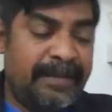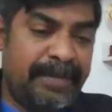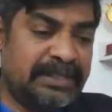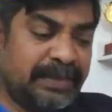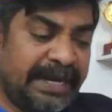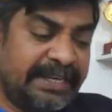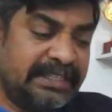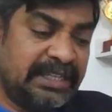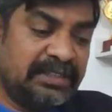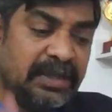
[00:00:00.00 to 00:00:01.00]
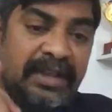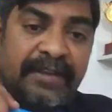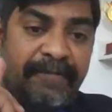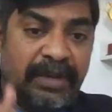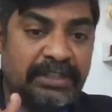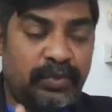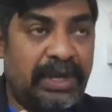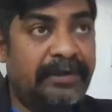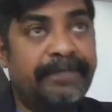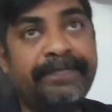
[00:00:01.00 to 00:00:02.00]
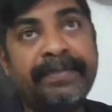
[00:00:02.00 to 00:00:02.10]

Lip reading: Best practices, first one,